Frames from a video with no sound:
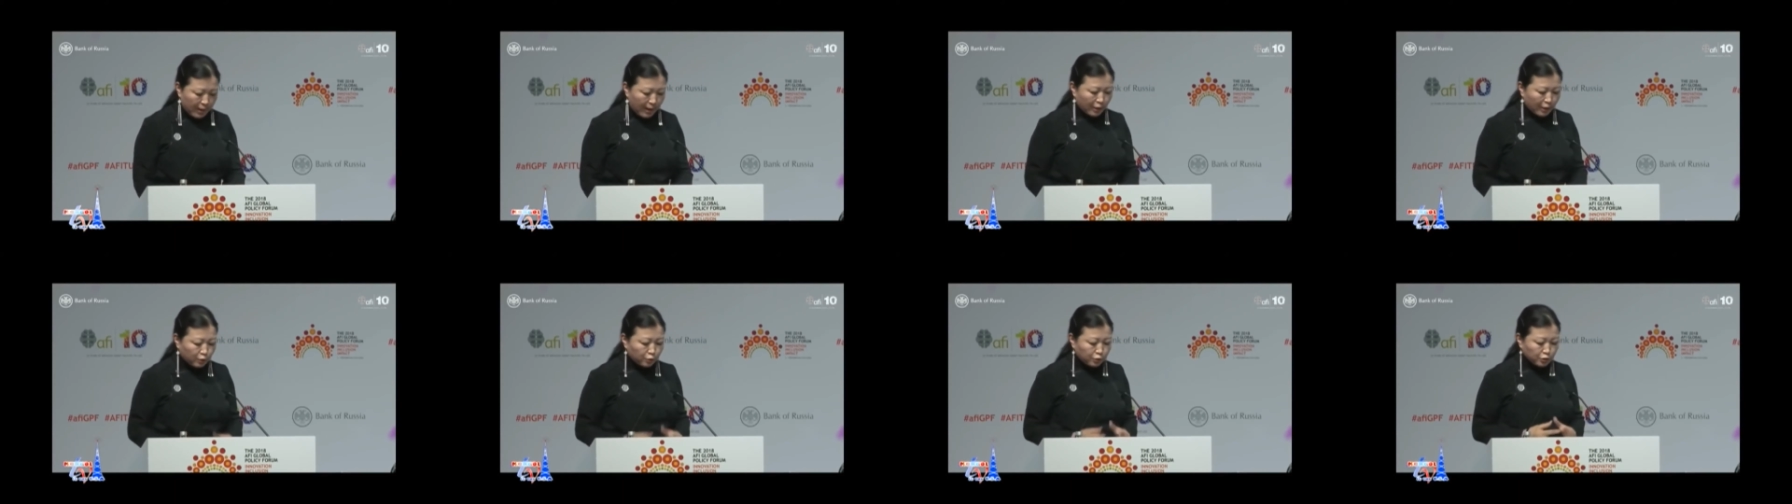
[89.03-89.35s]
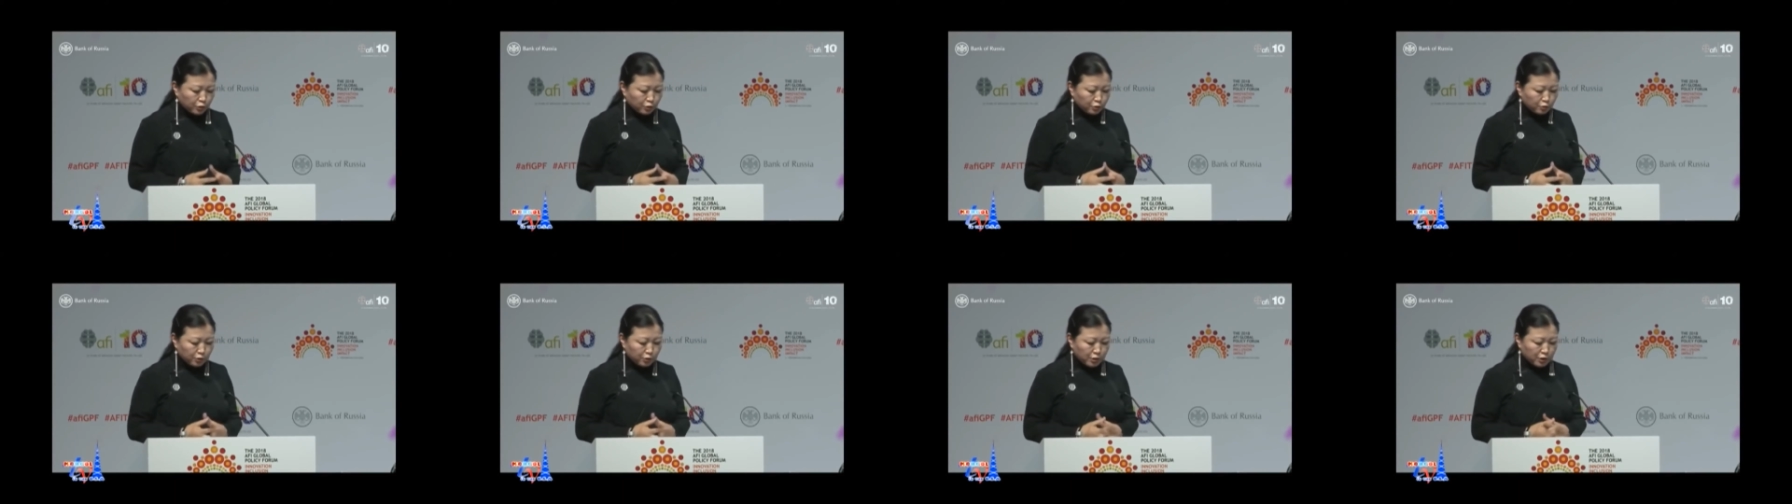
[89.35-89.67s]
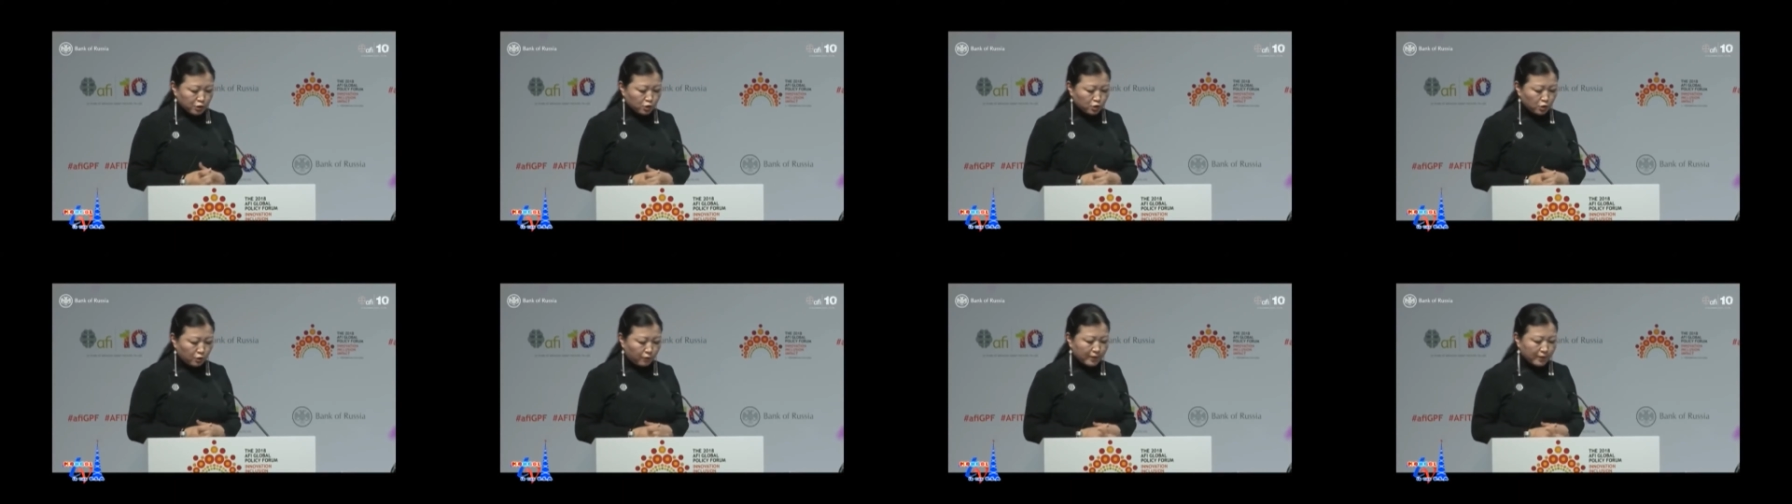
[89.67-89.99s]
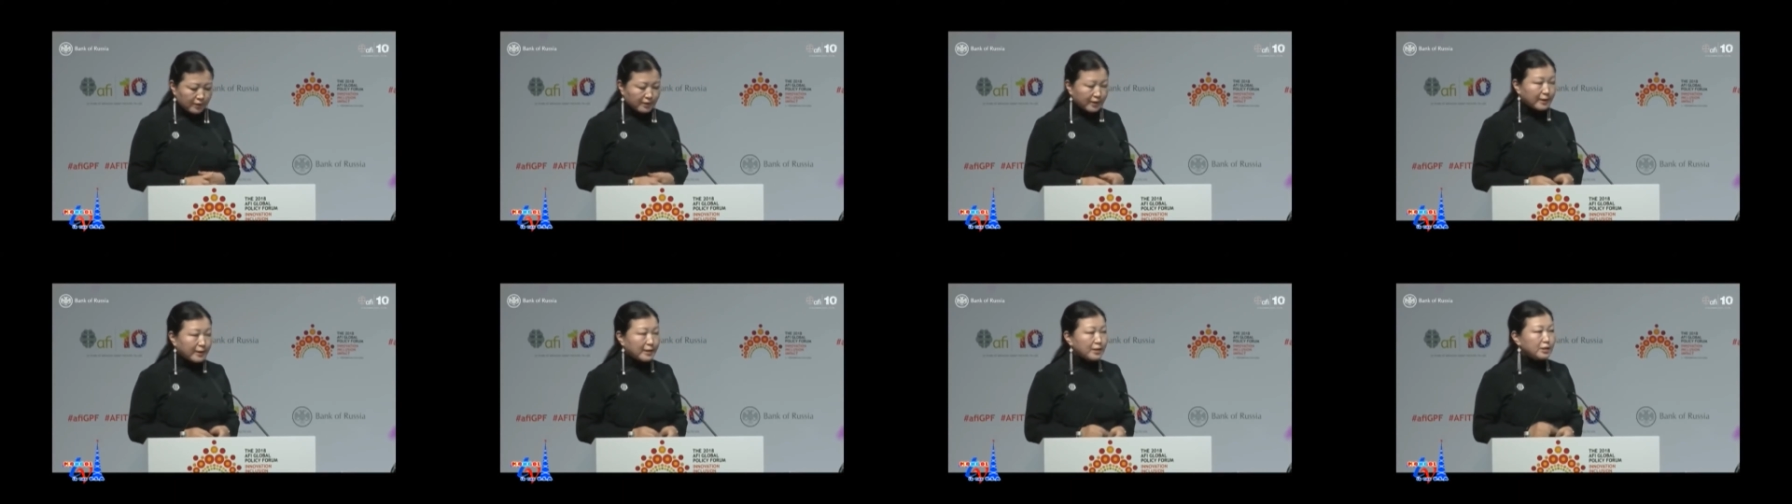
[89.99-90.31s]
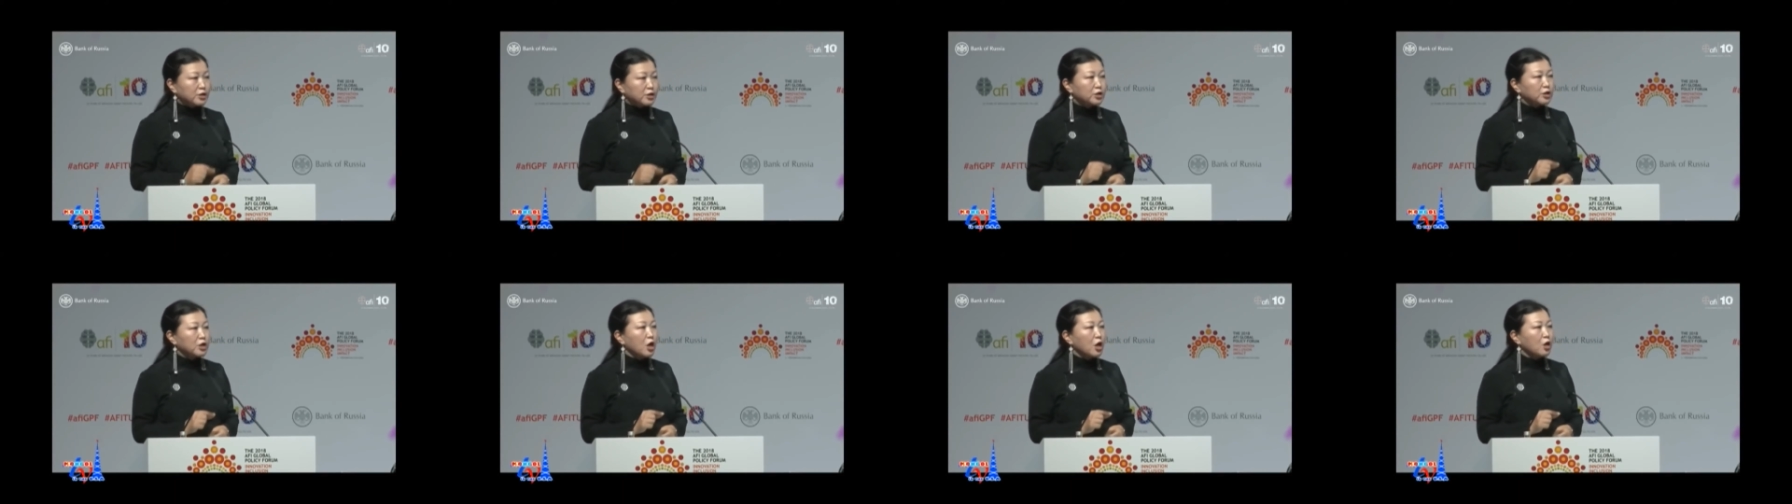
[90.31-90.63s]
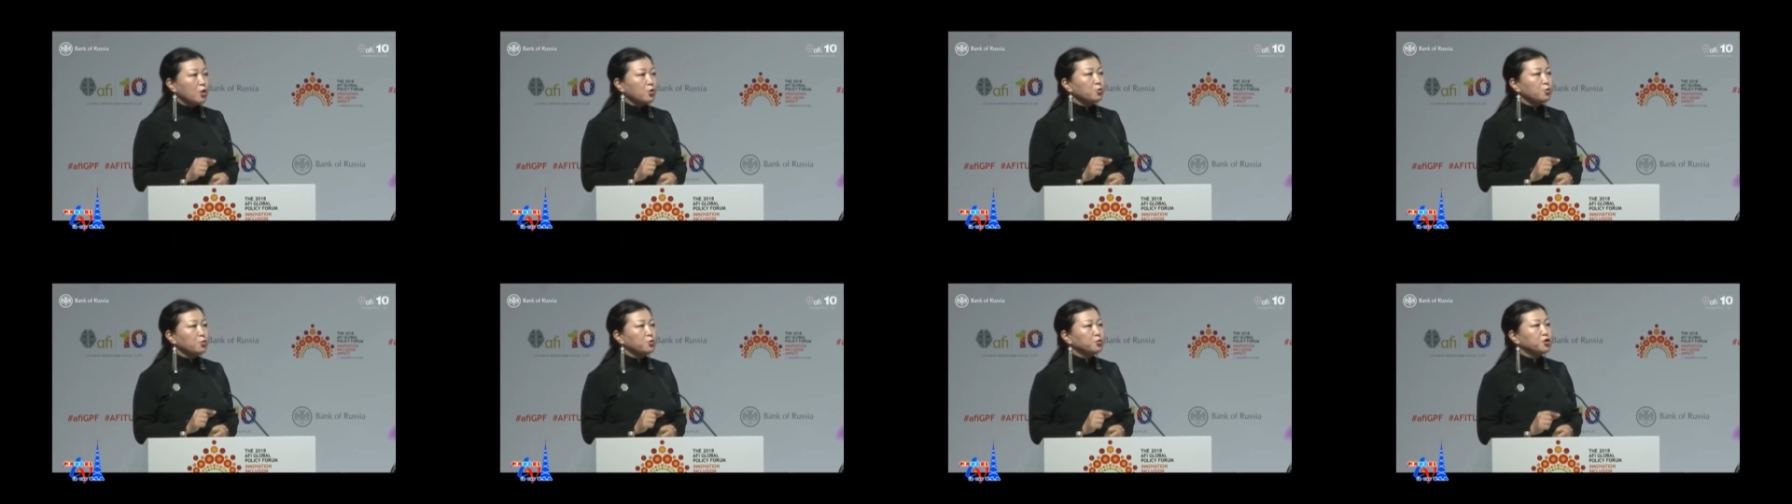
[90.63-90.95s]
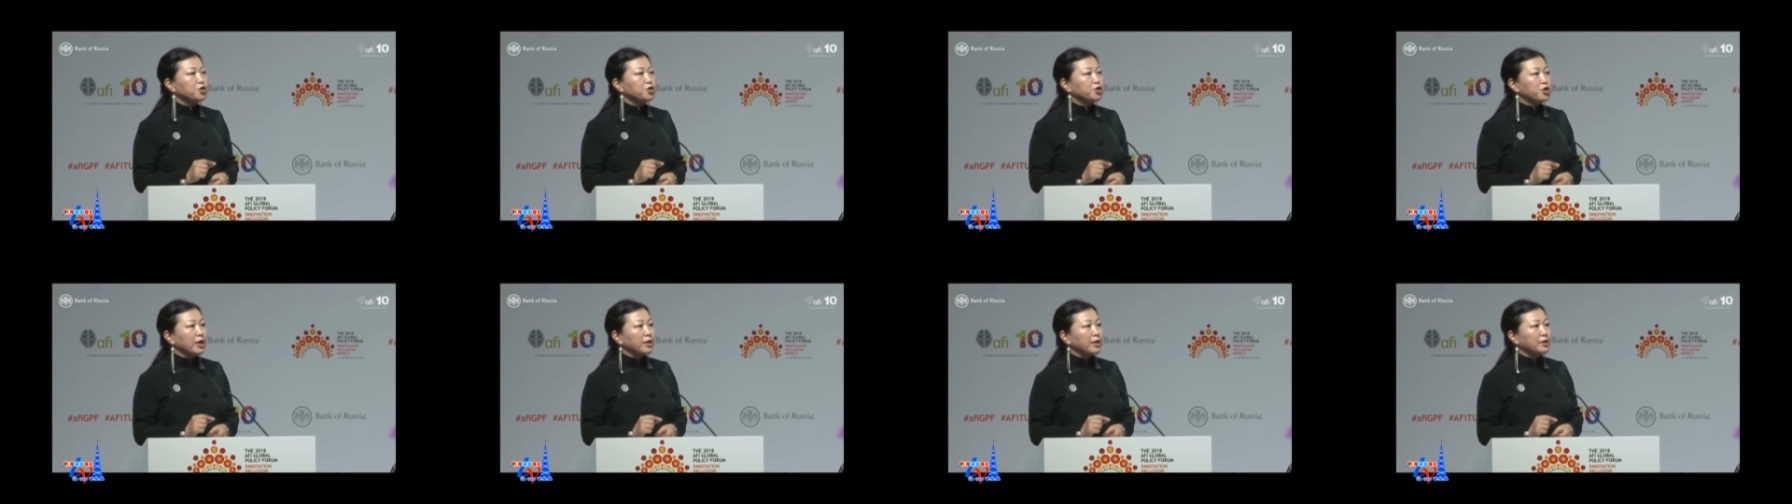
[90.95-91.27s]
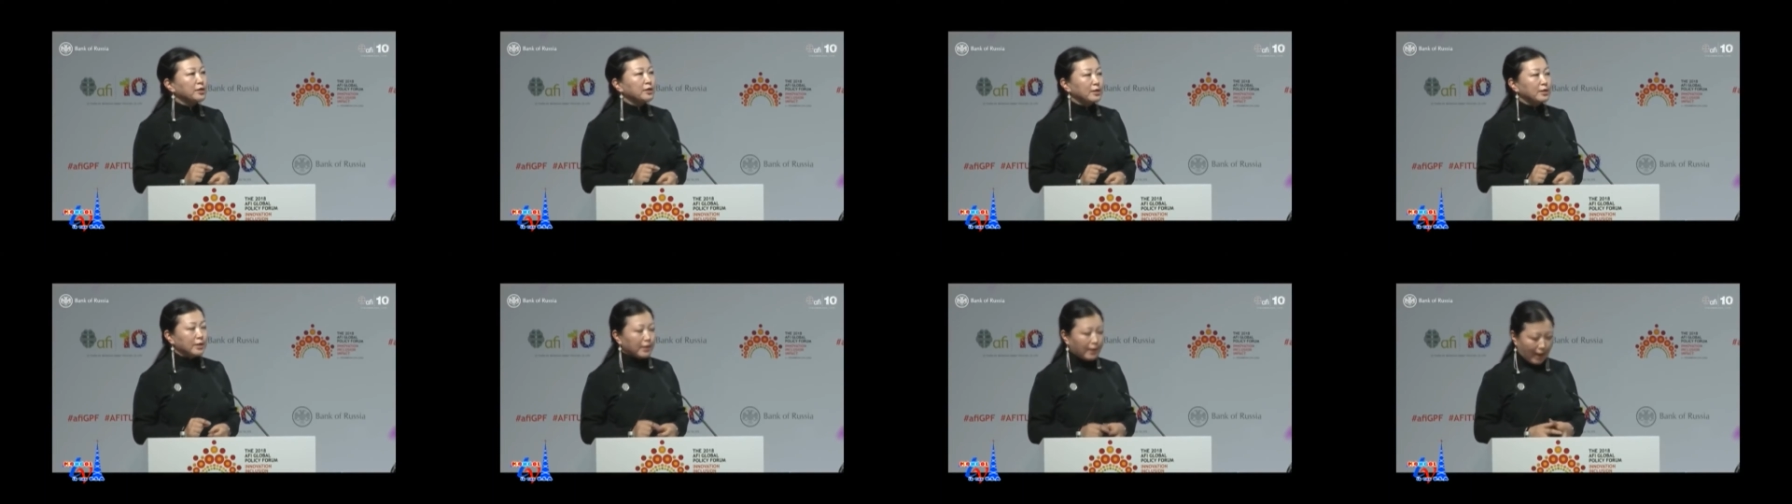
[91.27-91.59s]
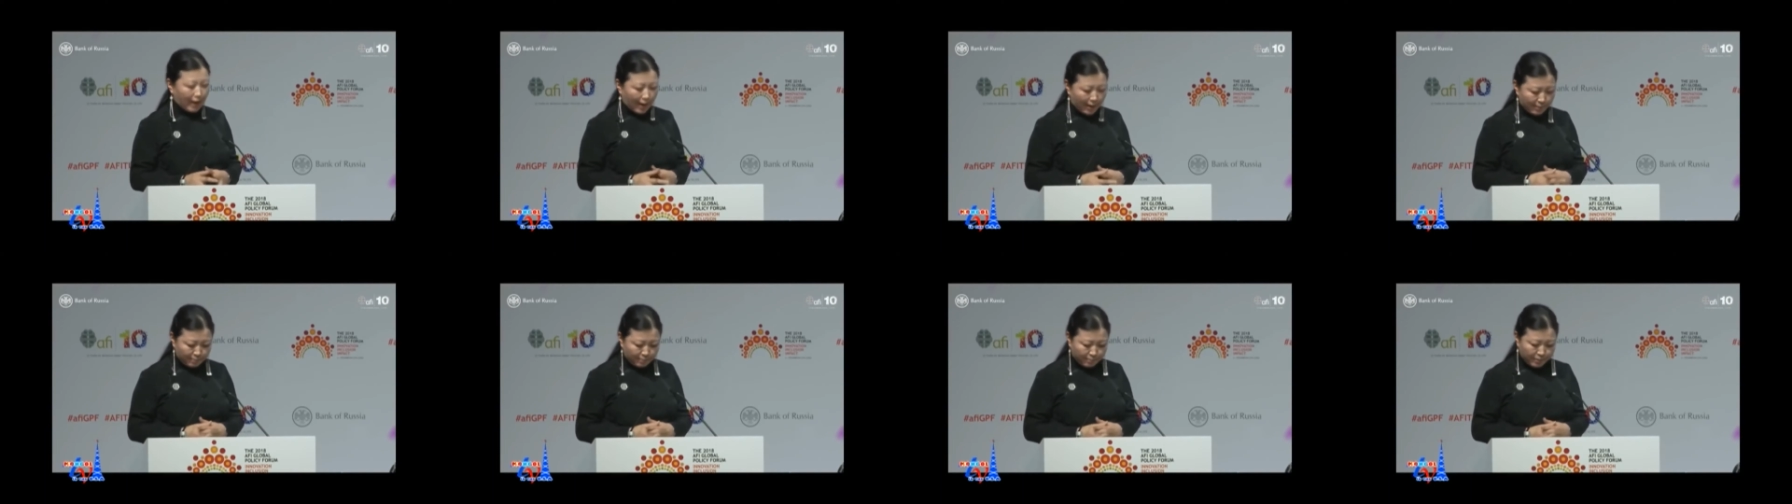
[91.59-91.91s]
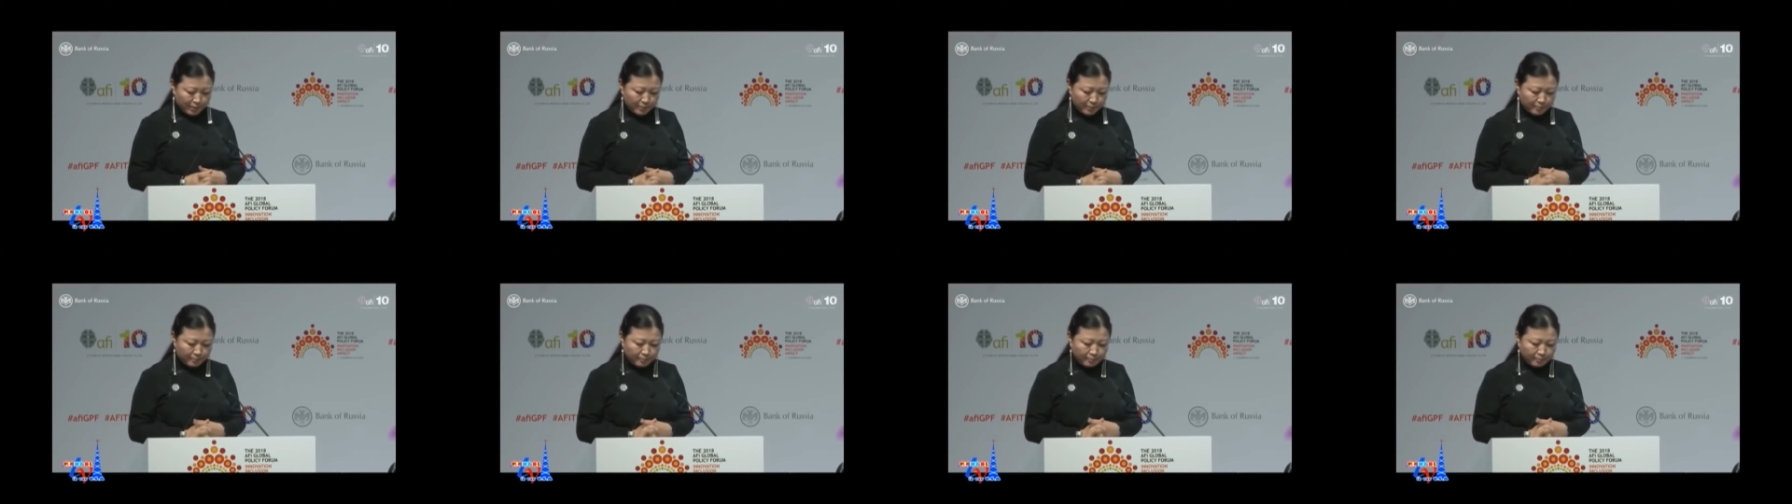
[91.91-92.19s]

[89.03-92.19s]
According to the survey, there is no gender gap